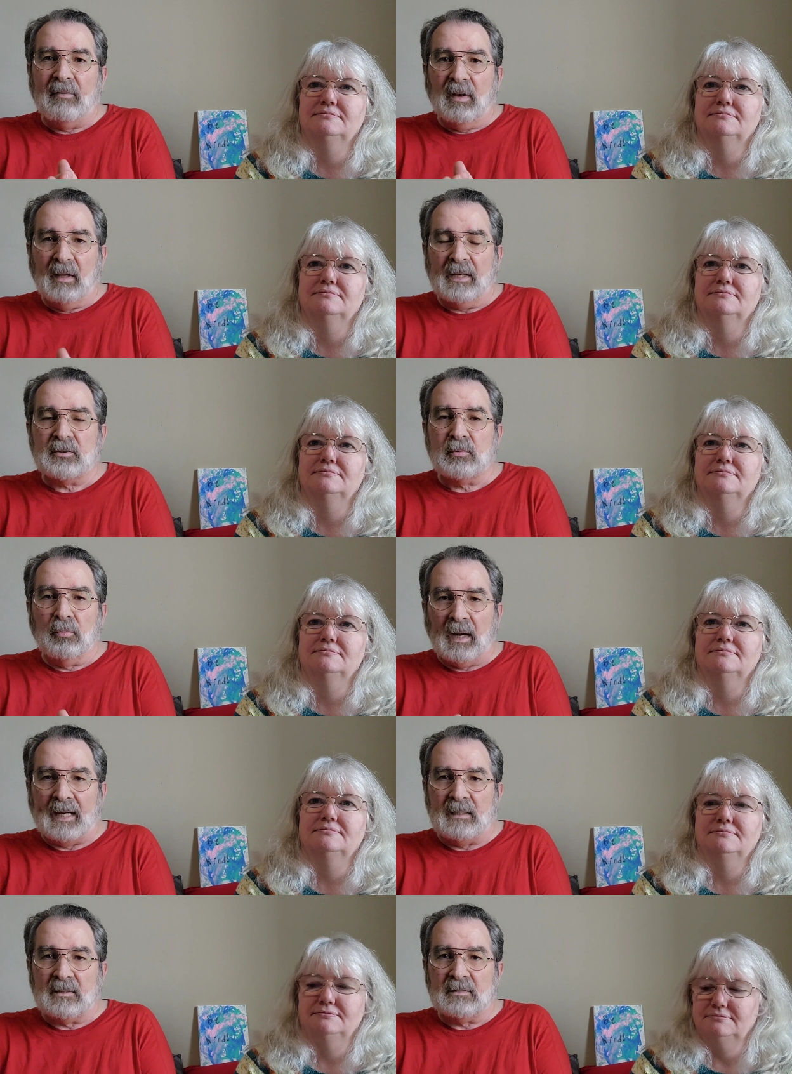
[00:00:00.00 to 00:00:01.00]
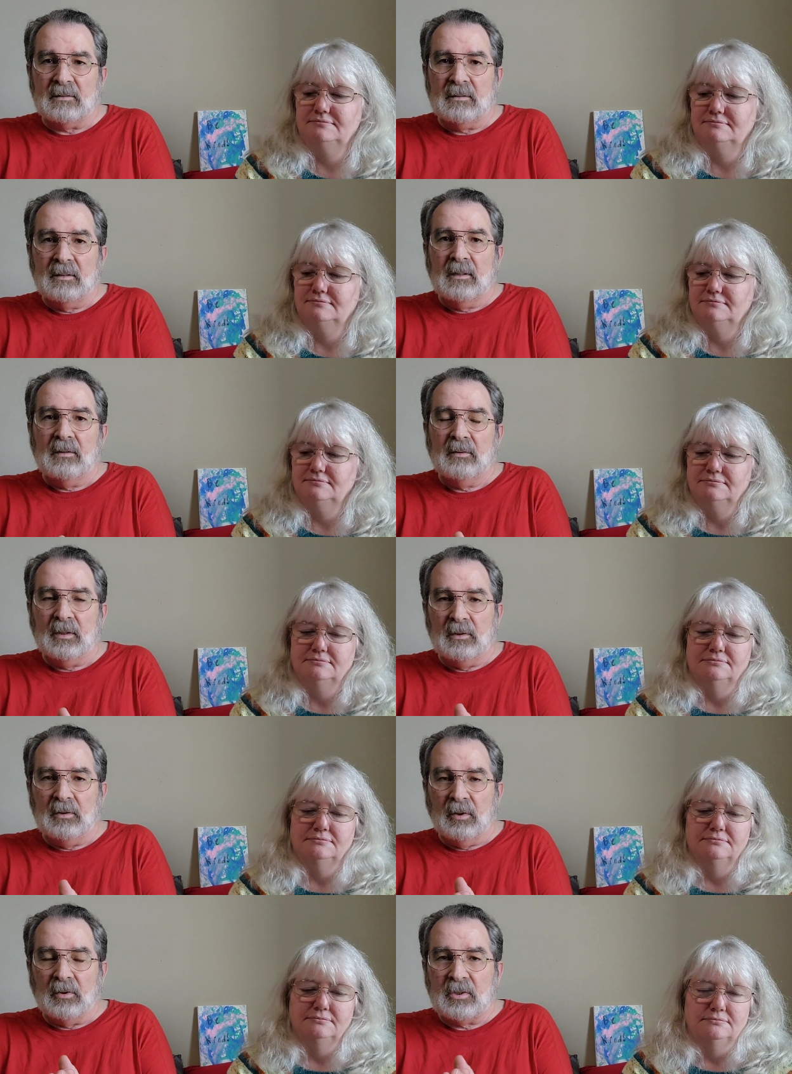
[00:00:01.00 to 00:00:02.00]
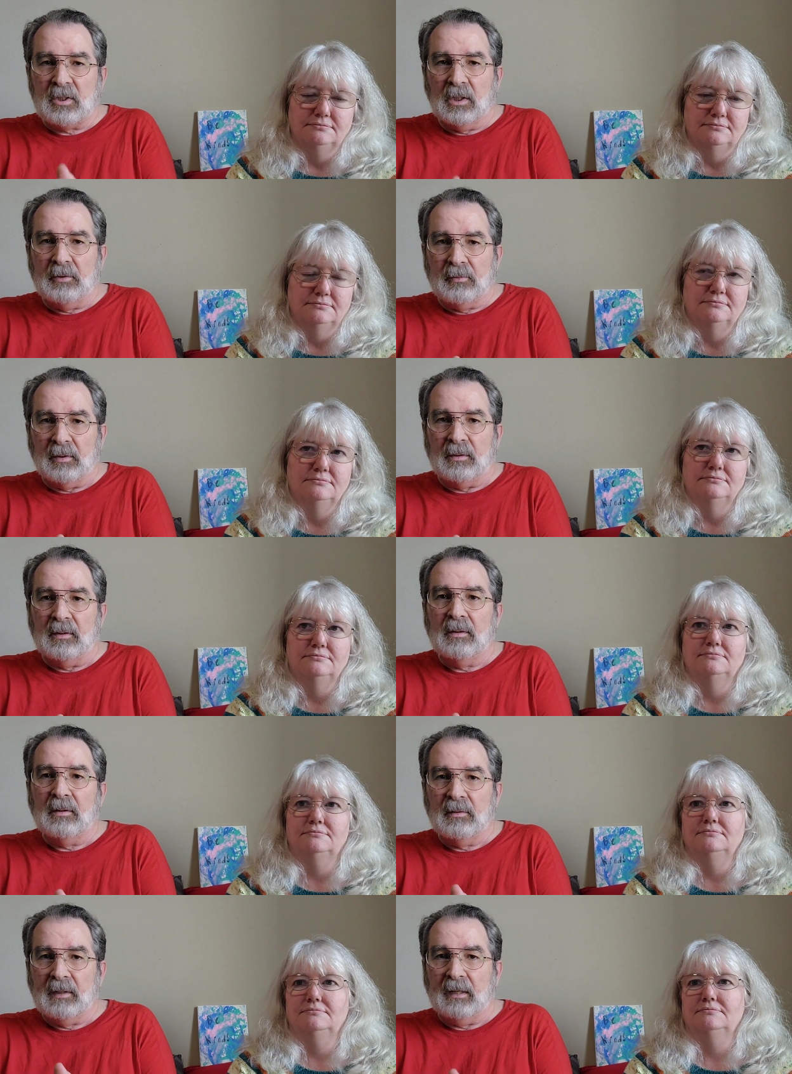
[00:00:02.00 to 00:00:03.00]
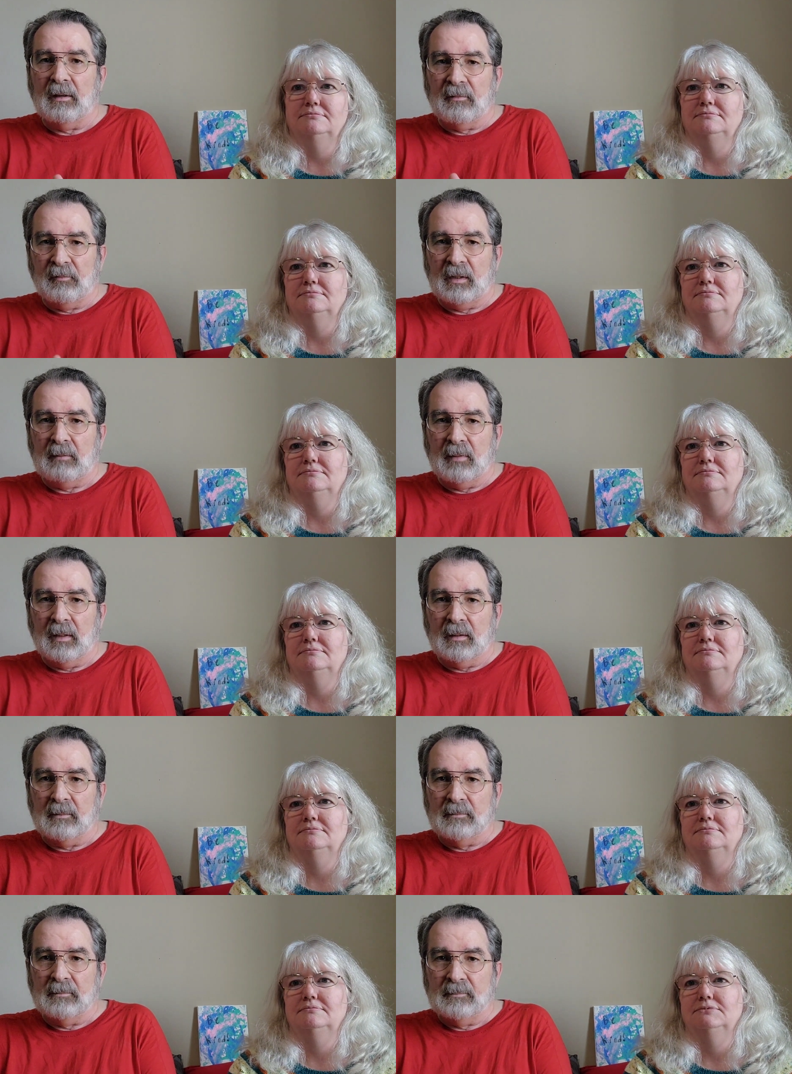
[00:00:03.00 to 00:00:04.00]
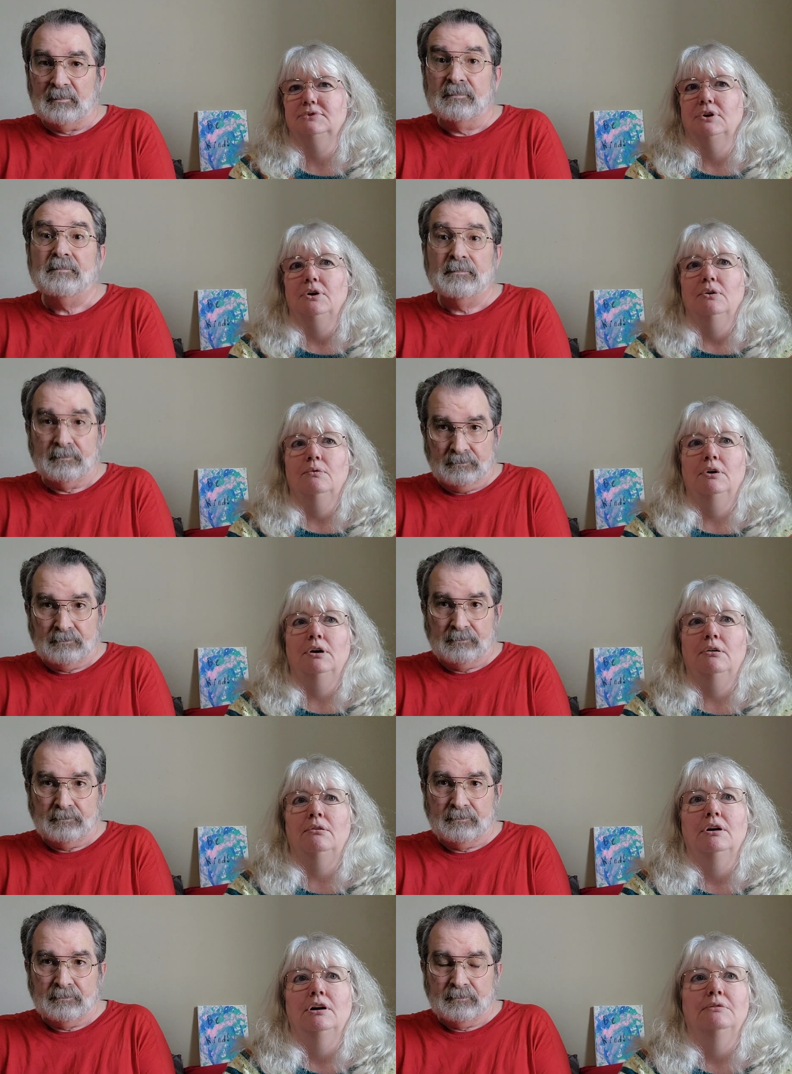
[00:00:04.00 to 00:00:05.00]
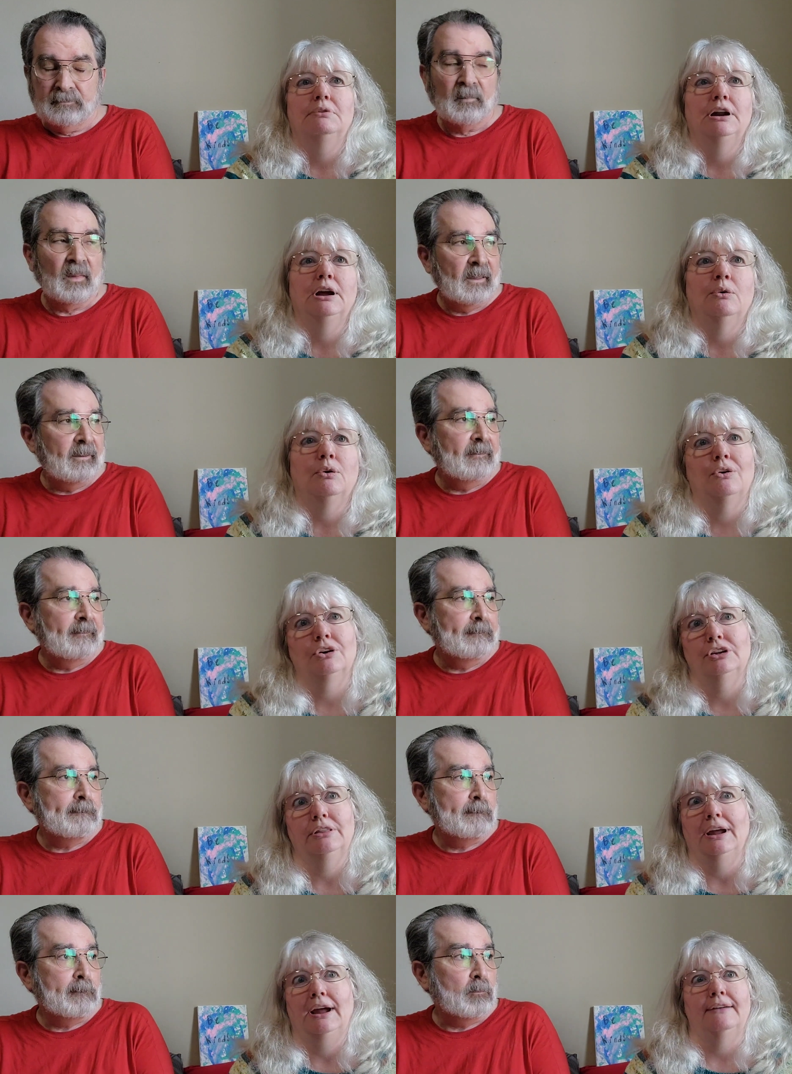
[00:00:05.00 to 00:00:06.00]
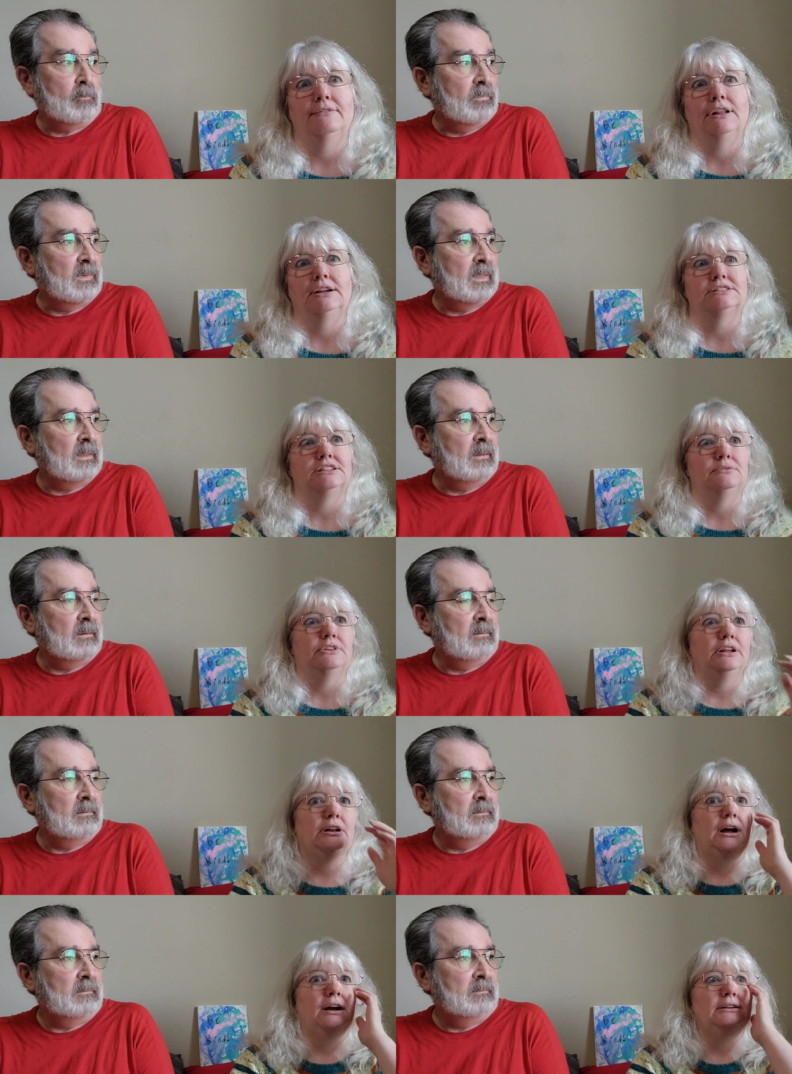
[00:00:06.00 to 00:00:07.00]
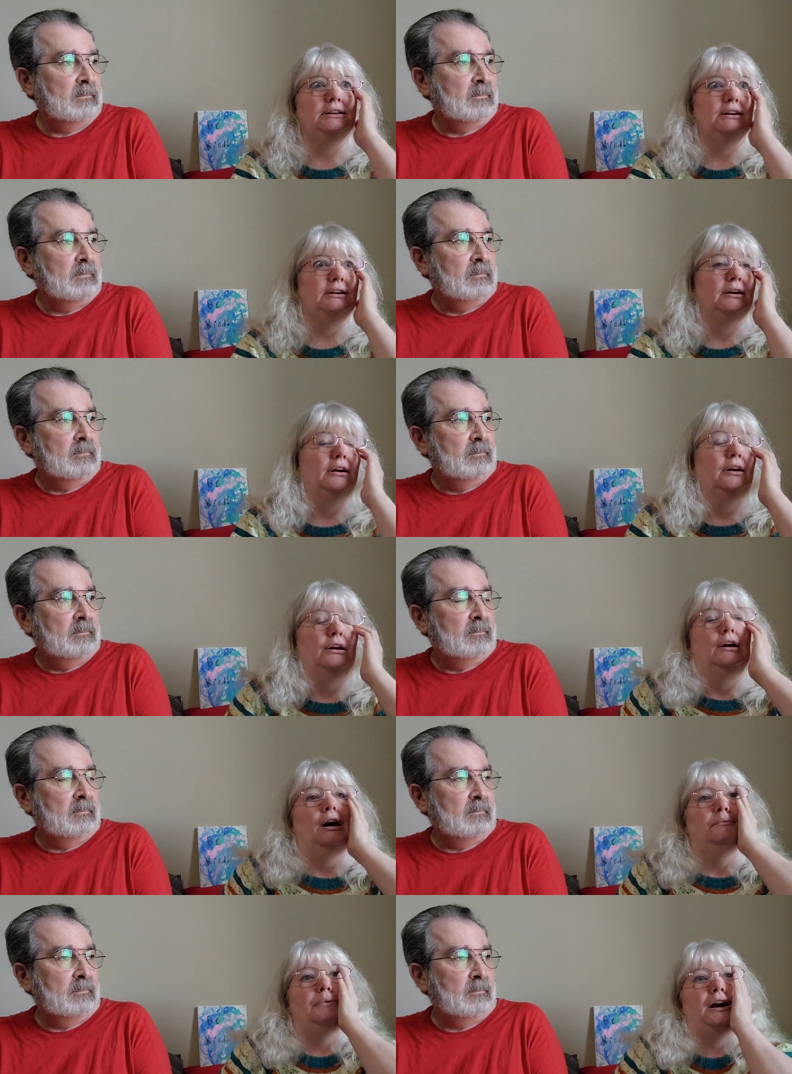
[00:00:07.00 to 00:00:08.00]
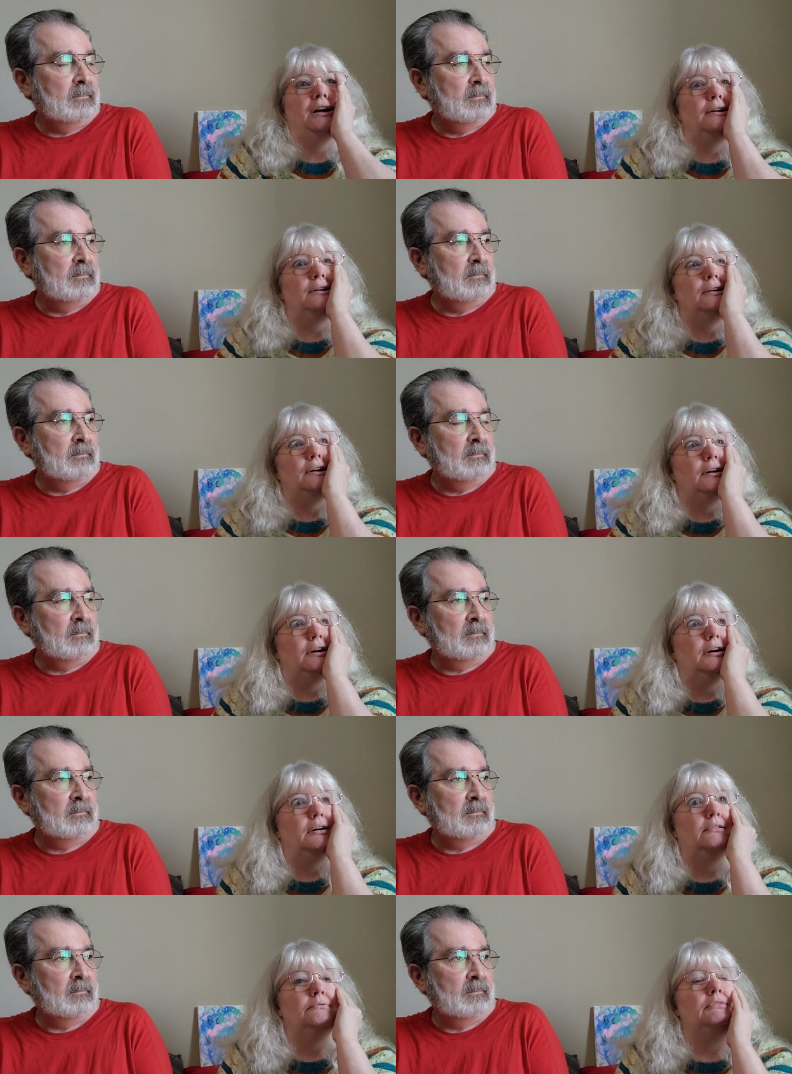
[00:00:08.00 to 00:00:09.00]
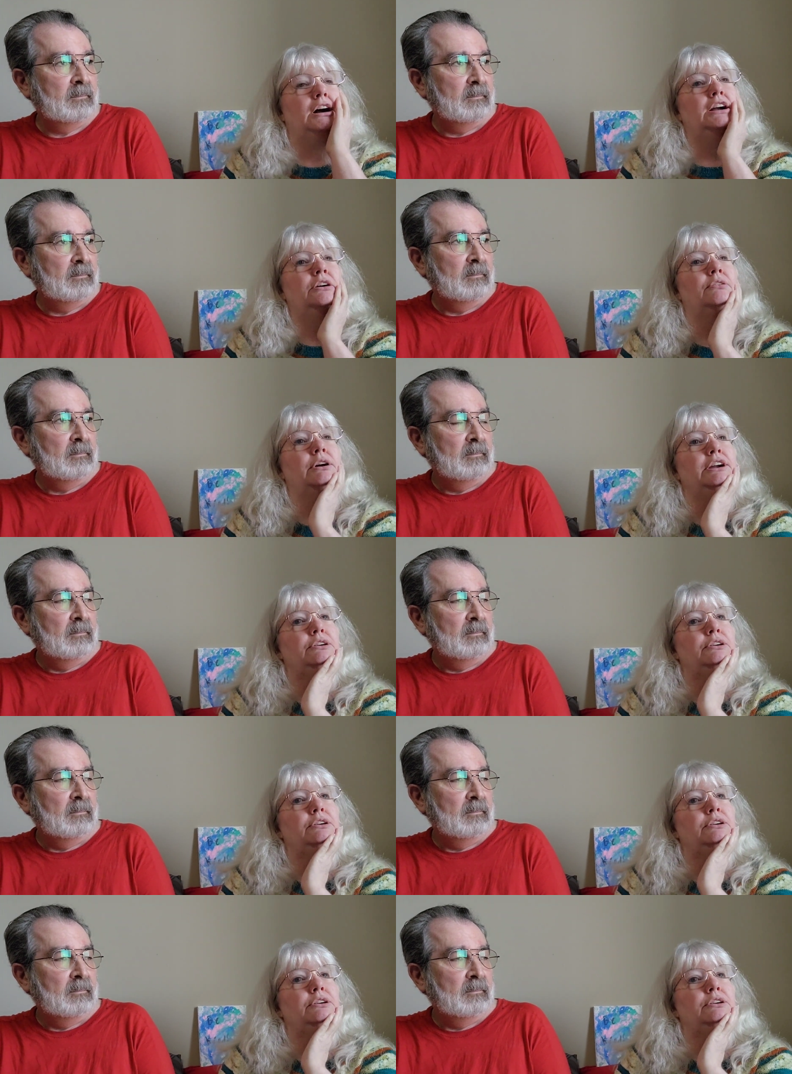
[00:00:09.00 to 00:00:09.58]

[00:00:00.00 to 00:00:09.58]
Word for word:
Speaker 1: less rights than your children that are female.
Speaker 2: Well, but or, they have less than, than I did, but my great